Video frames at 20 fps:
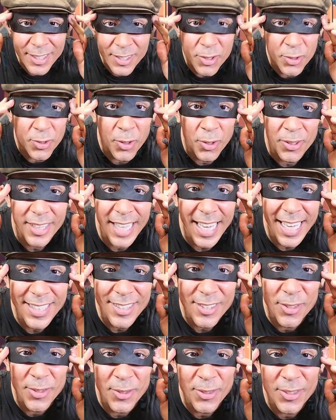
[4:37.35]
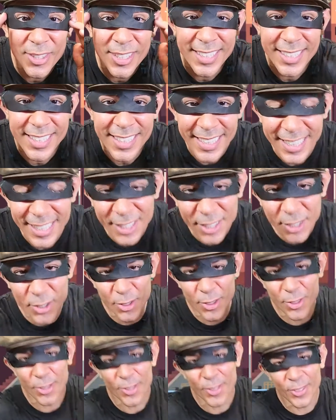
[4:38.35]
It's so nice to
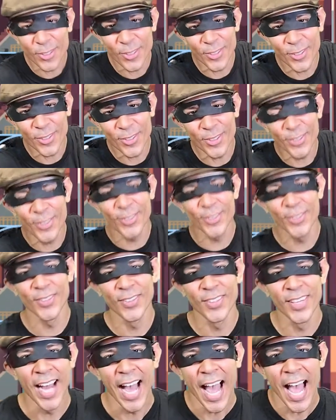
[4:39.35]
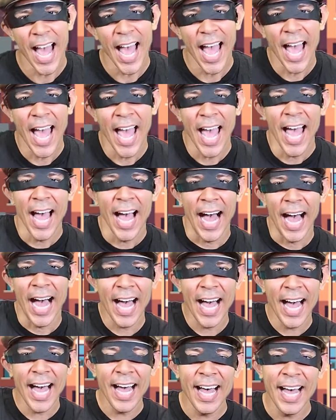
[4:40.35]
see you.
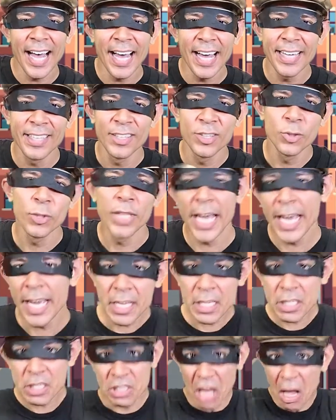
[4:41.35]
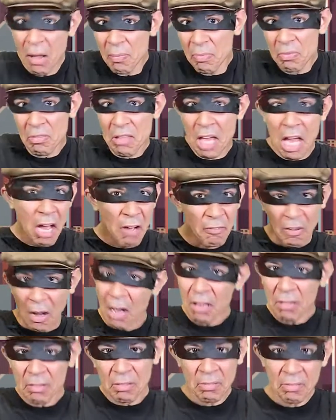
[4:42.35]
Ah, today is Sunday
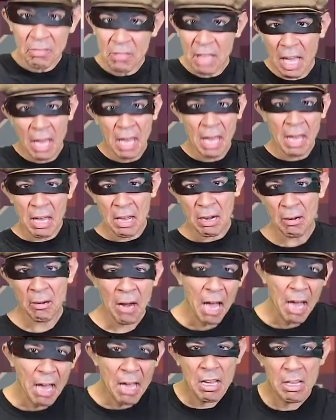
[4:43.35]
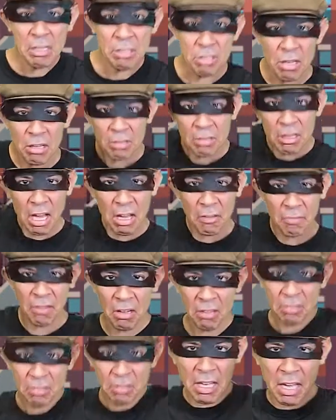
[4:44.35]
Monday, right? Sunday
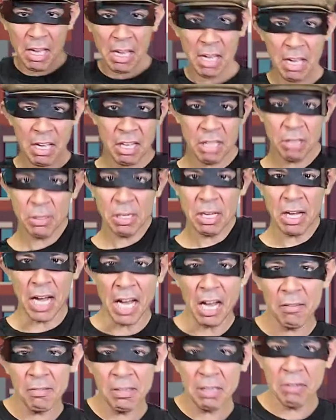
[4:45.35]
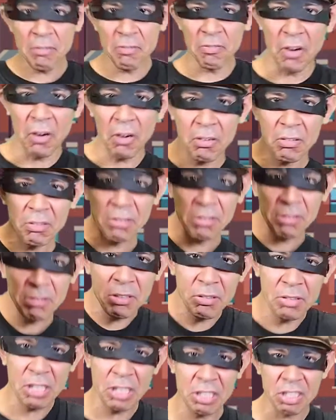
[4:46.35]
Monday, we are having fun
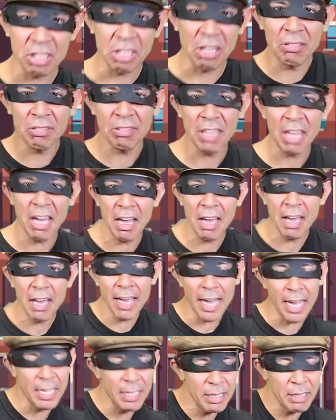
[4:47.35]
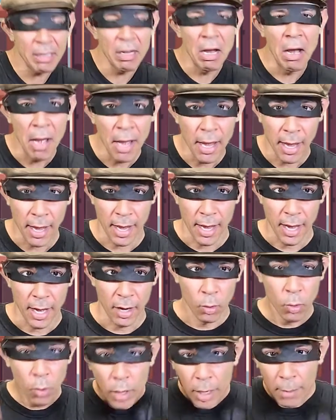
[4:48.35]
on this Sunday. I, uh, ah.
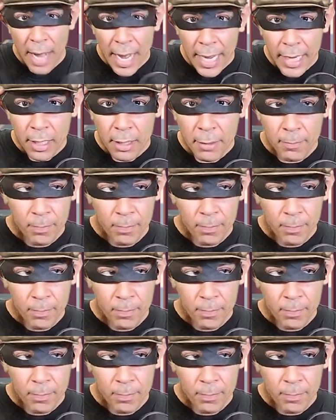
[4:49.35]
who am I?